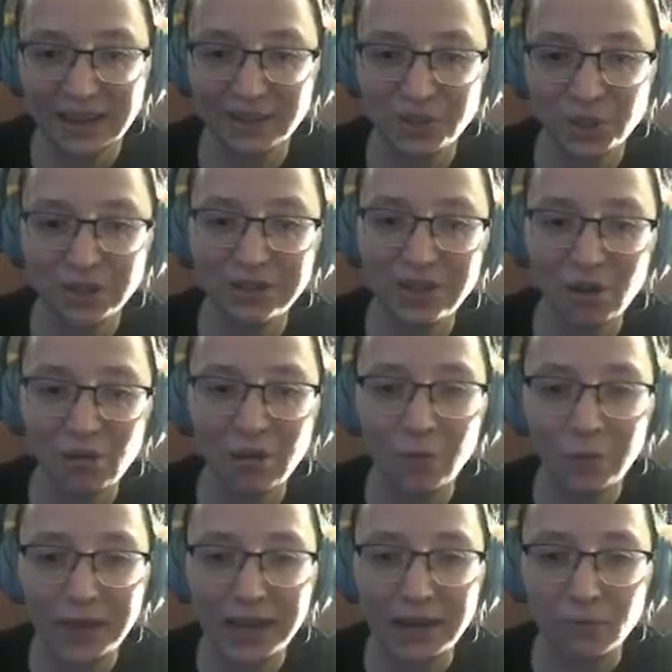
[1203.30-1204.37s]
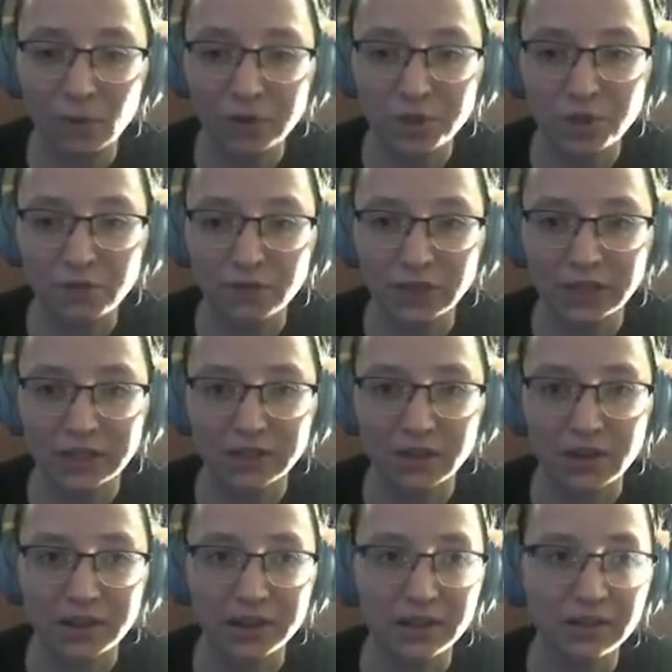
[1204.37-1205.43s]
should go away once you've clicked
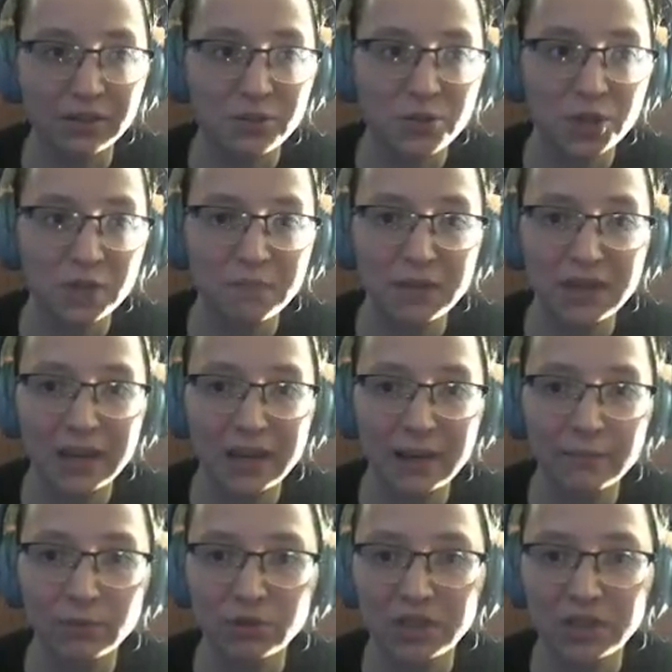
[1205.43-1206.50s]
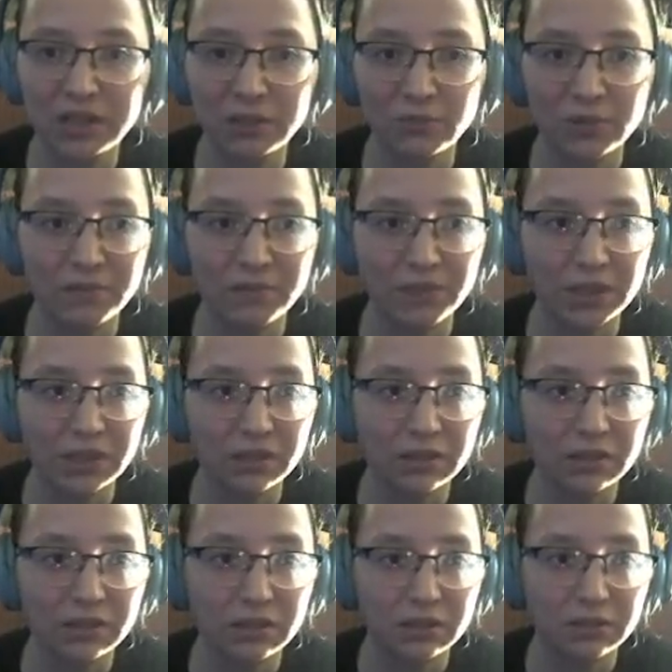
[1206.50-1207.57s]
on it. You should be able to get rid of it.
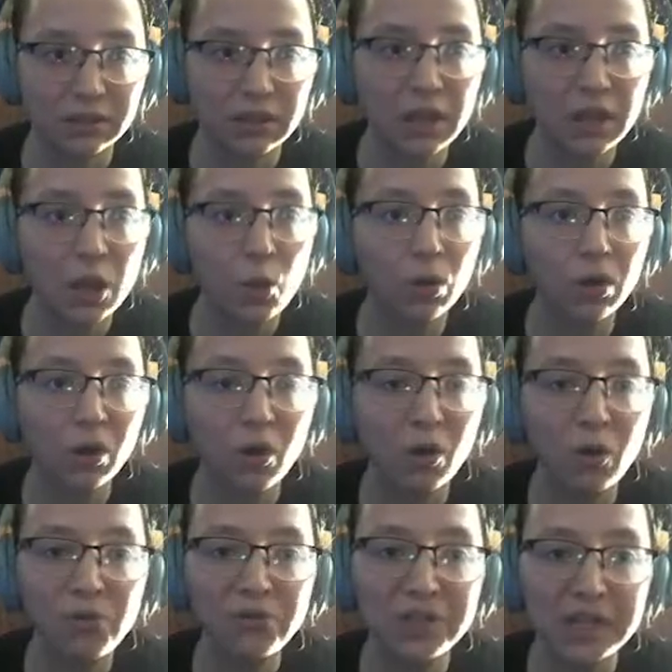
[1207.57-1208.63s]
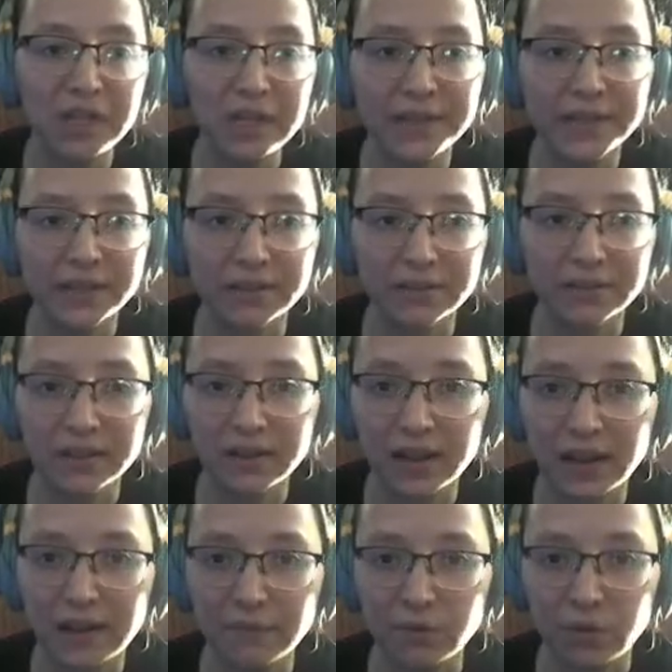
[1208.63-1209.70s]
We're old, Issa, said
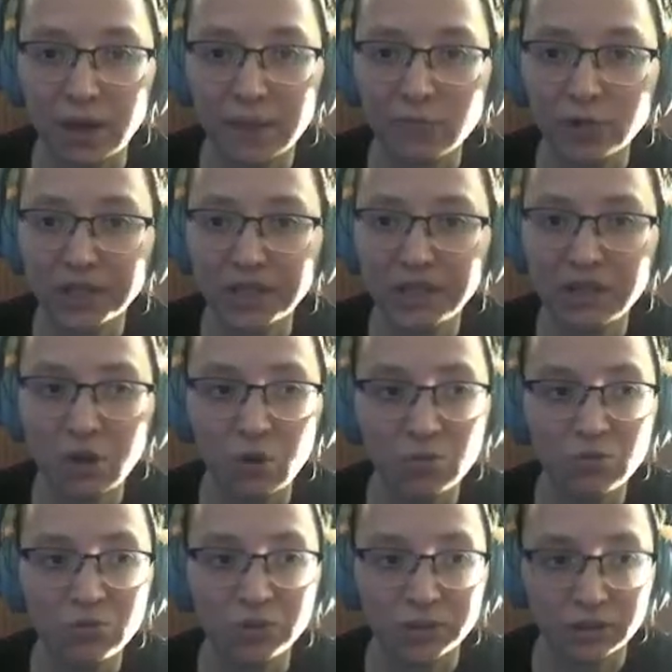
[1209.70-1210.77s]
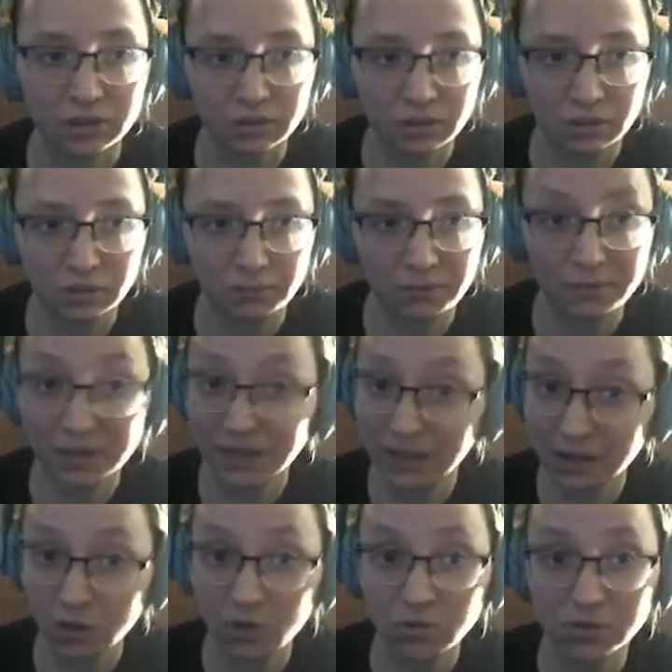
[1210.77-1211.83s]
Abel, and we're getting older. We've been
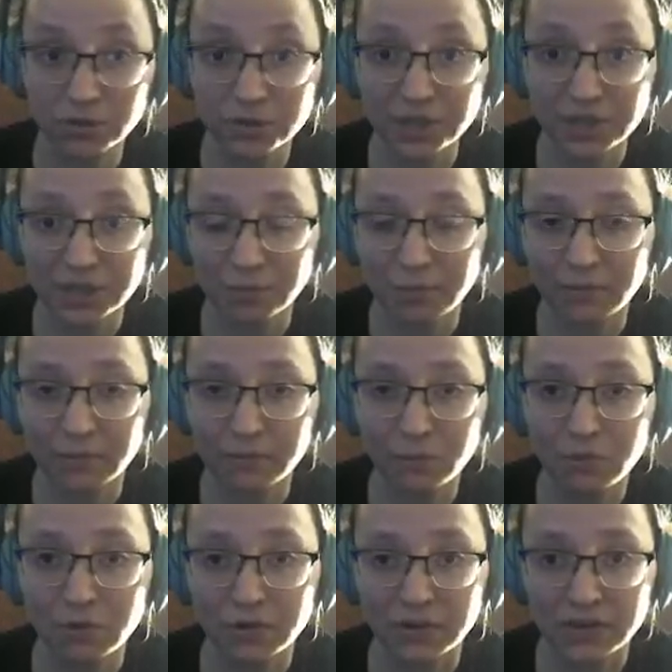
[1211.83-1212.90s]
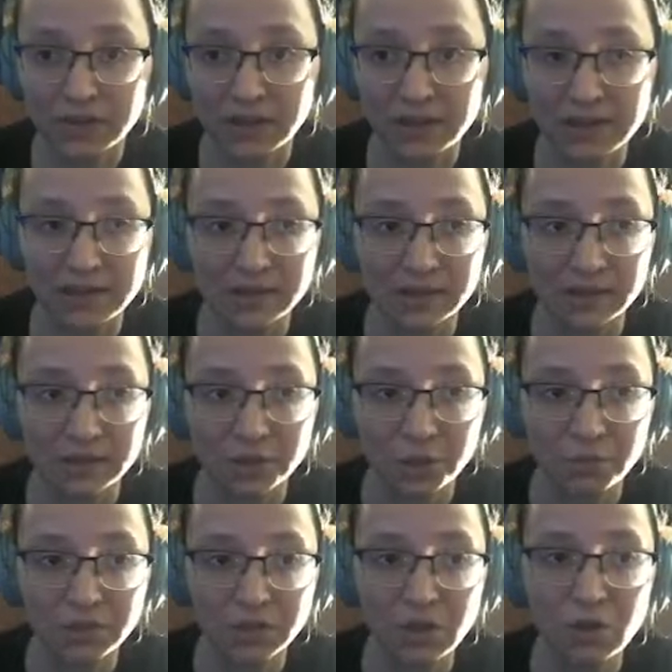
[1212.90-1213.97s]
getting older since we were born, said Issa.
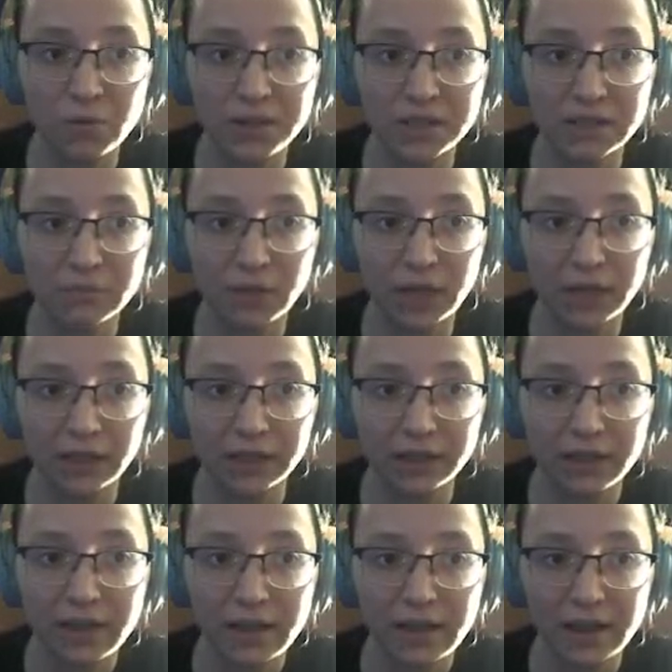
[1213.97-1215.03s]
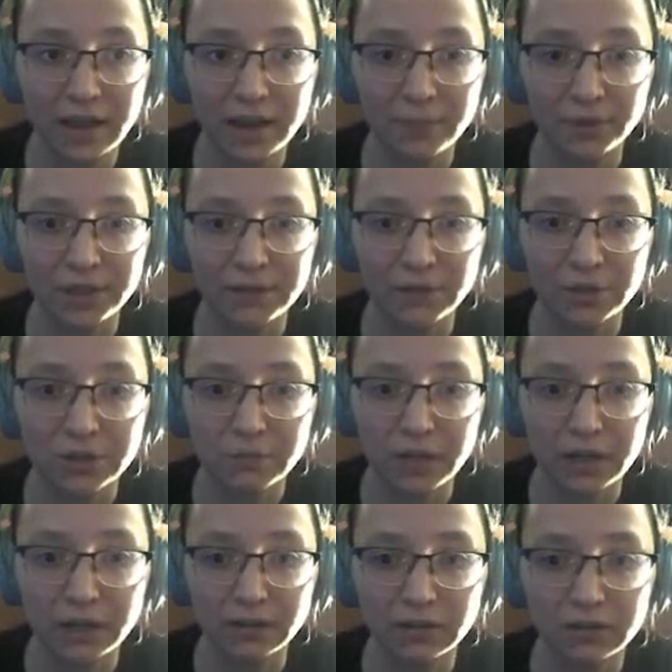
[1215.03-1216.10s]
She was always smiling. Abel never
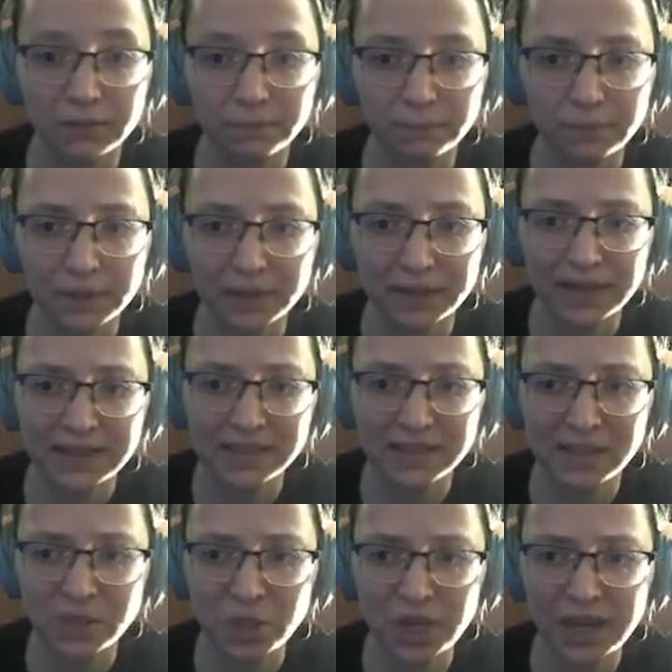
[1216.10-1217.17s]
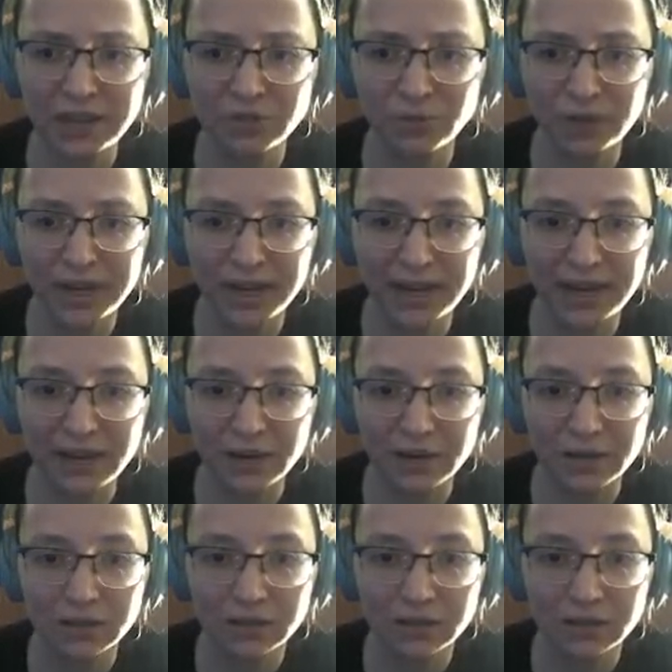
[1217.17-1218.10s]
smiled. Yeah, it said she had gray hair.